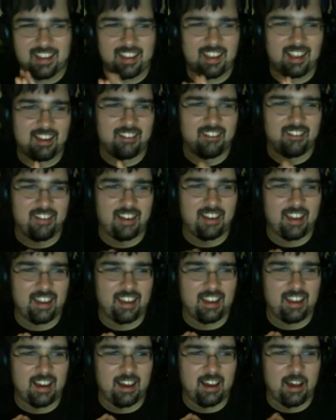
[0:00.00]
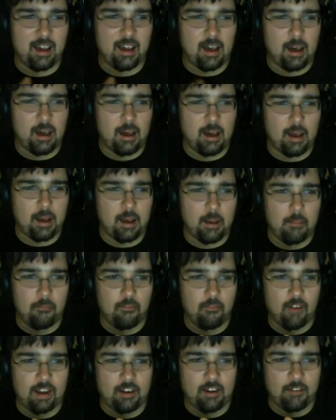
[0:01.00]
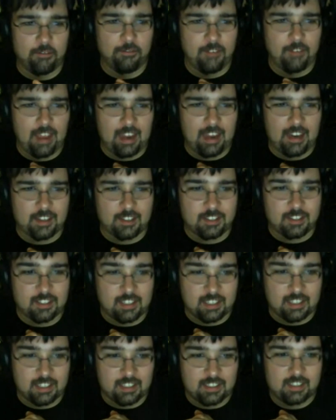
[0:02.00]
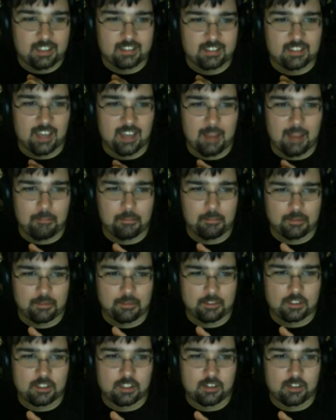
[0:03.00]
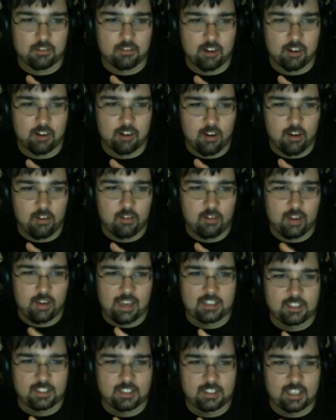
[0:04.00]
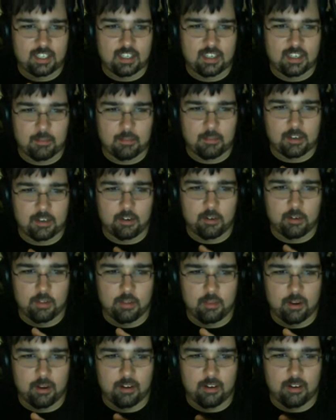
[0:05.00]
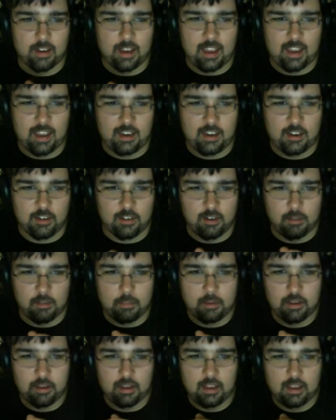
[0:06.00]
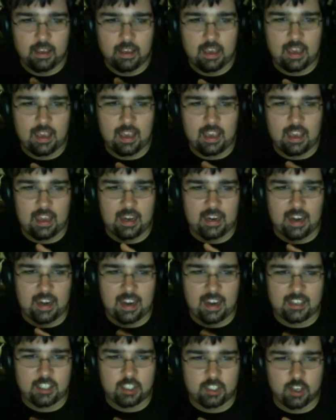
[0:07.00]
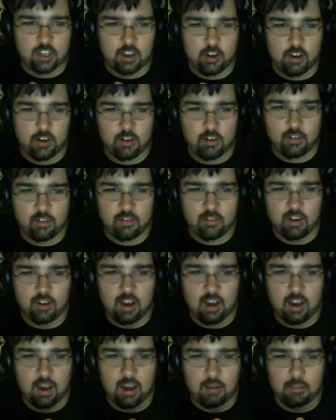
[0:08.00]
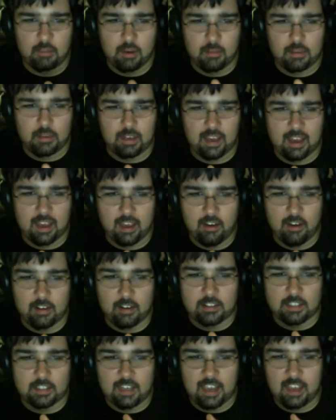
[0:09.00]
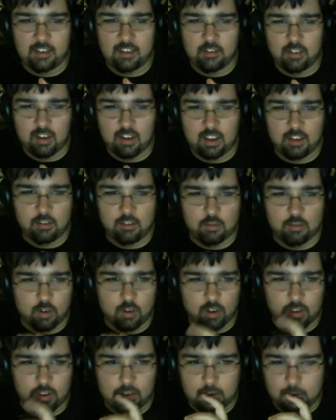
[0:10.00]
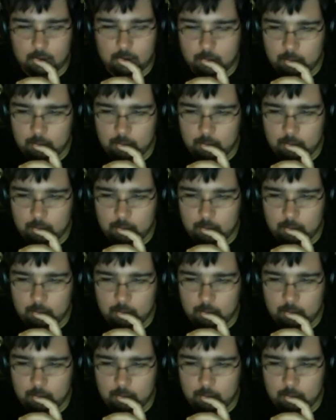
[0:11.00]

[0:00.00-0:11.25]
Anyway, Final Fantasy Type 0 HD coming to North America and Europe, and Agito coming to iOS and Android.